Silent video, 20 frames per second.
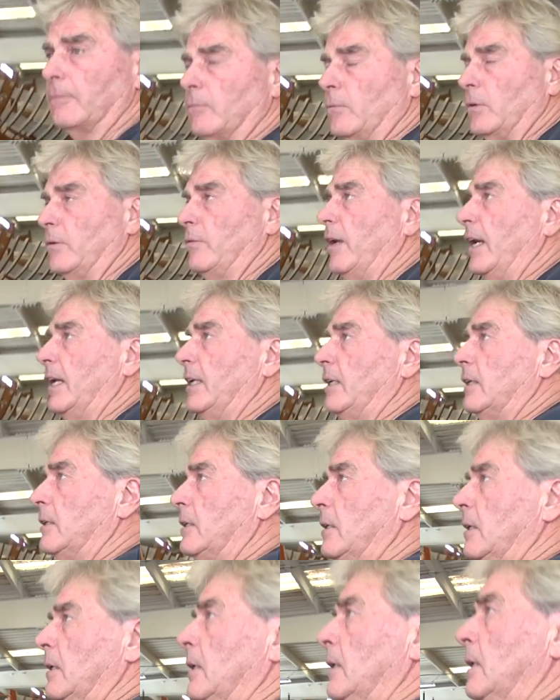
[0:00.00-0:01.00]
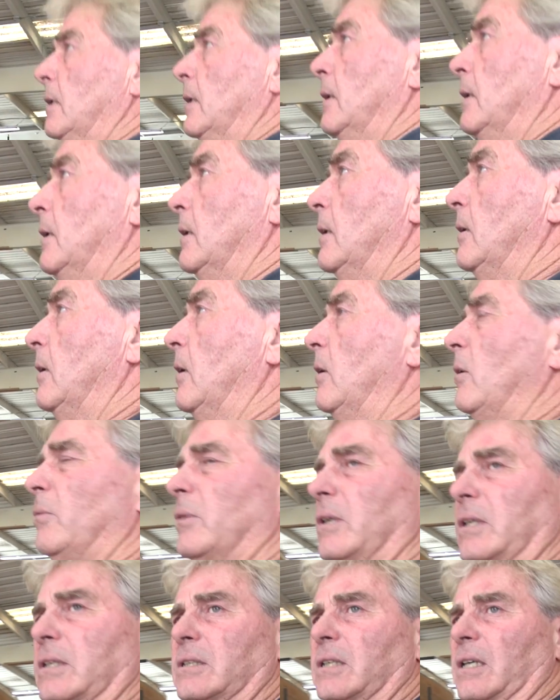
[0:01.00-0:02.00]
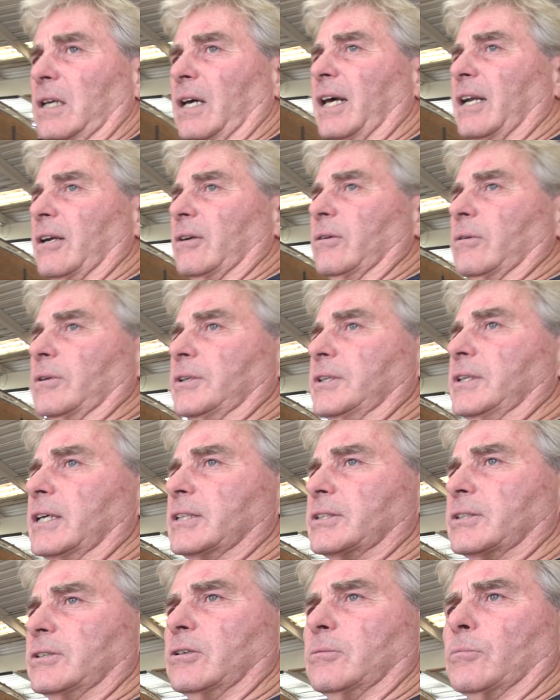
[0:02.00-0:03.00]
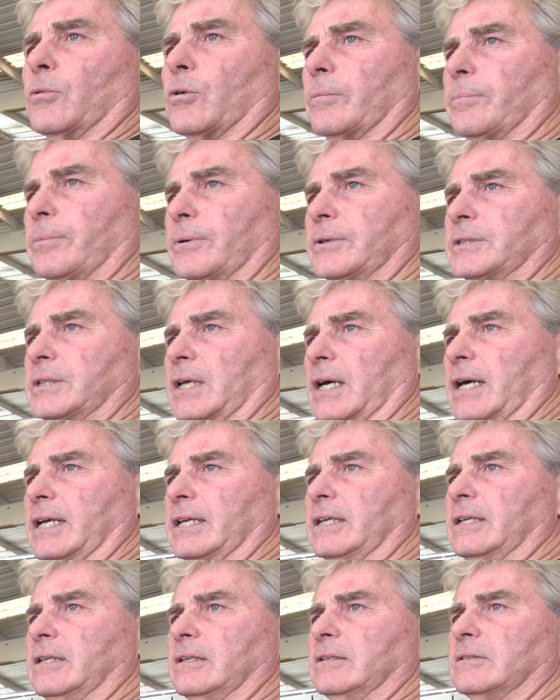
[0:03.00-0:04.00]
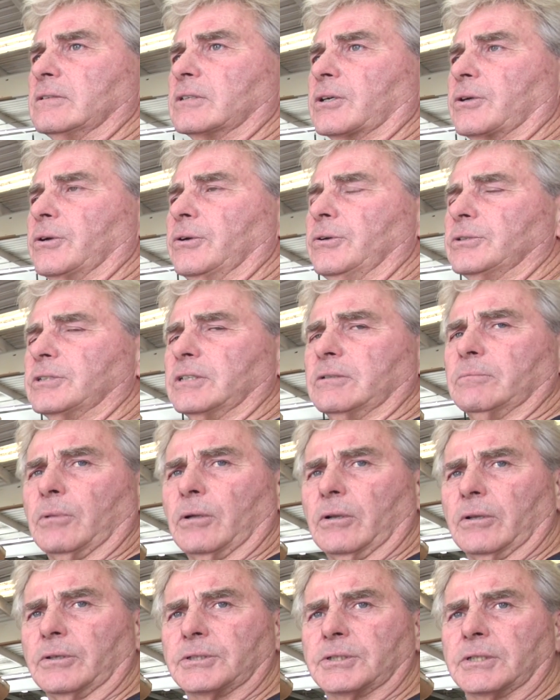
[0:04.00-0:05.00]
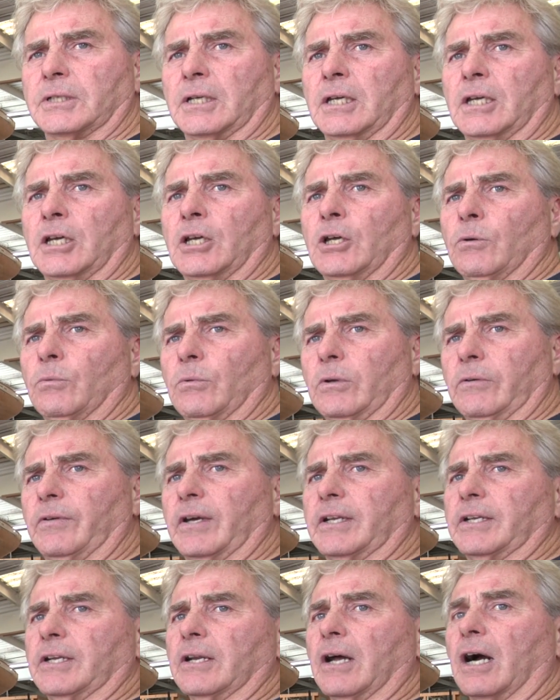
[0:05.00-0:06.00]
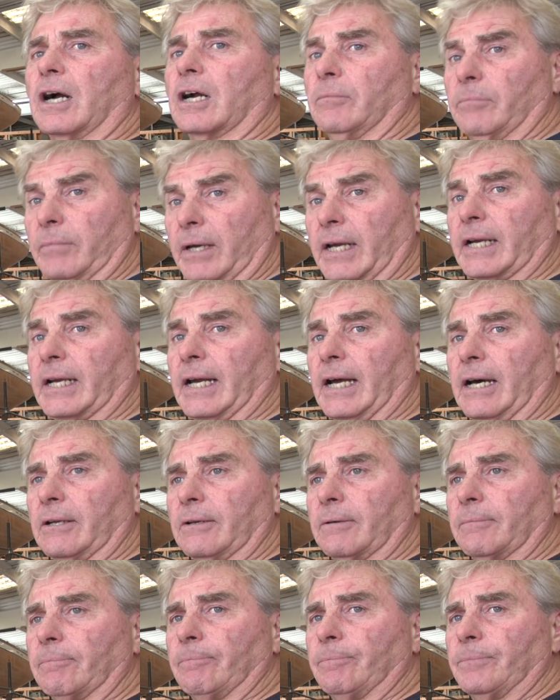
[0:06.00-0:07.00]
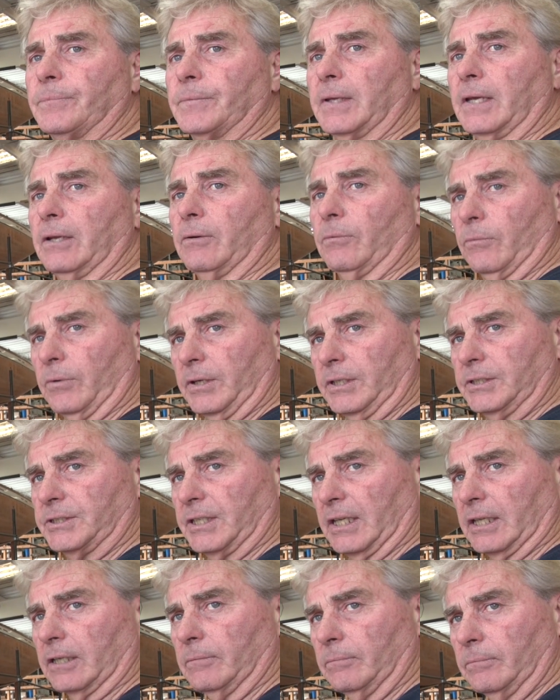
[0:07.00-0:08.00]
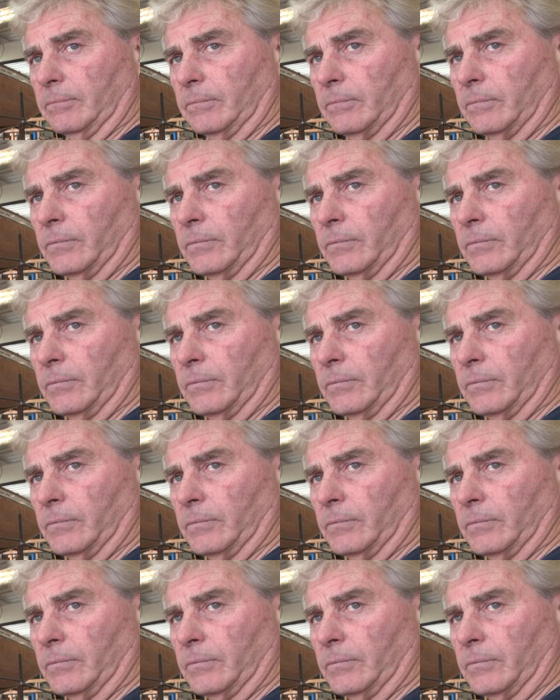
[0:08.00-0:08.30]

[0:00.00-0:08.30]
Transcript: we've had to, what do you think? I don't know, a dozen or more per side screws and bolts. We've had to knock them back out and re-sink them